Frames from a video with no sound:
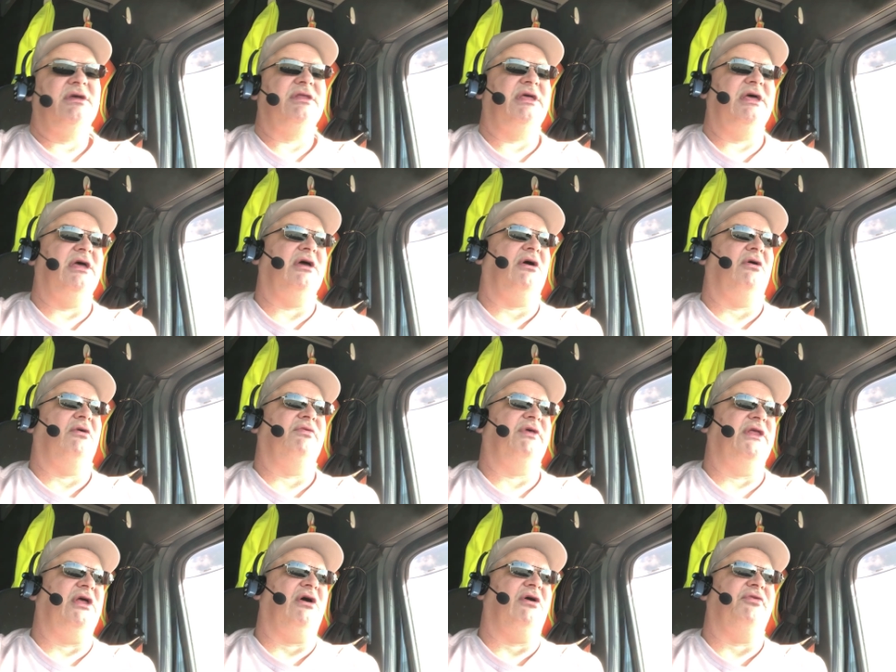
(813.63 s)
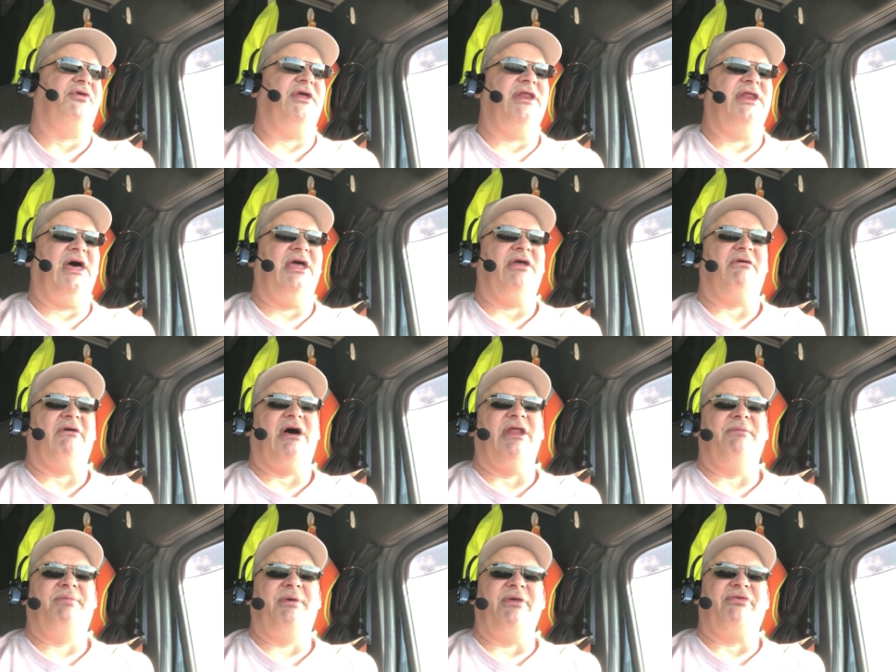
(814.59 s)
then, you know, then all of a sudden now you're out
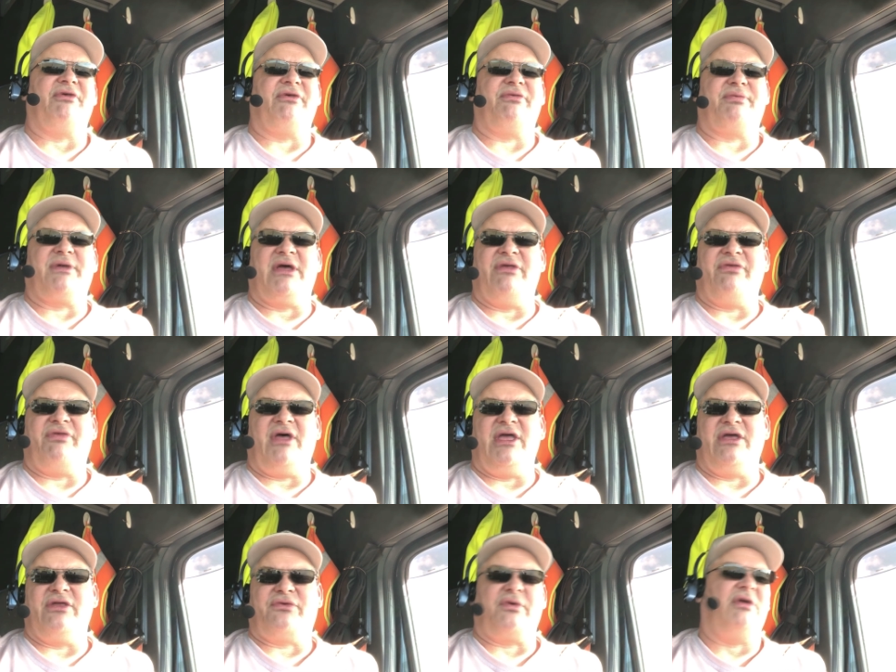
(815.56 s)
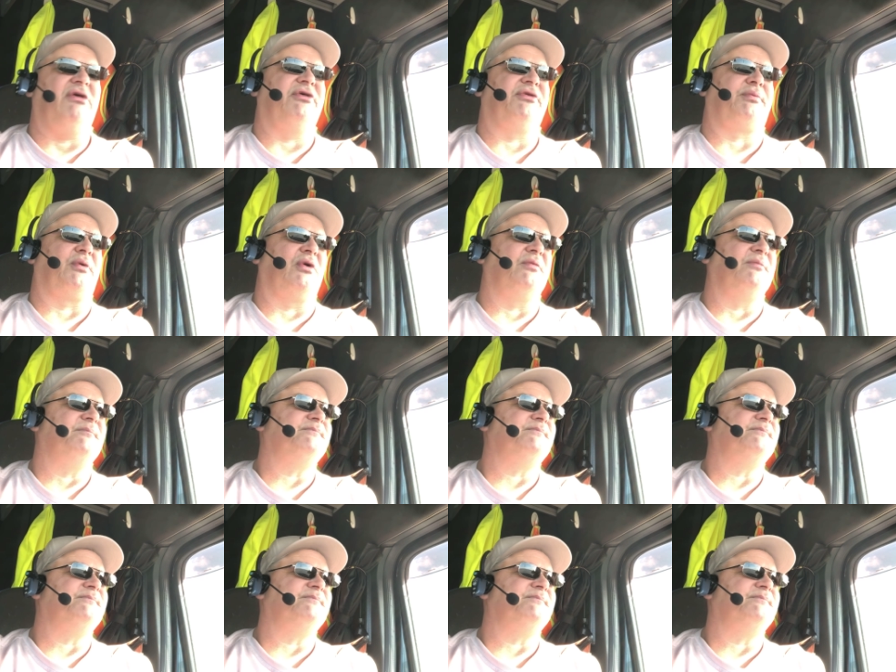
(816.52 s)
of business because now your trailer's broke.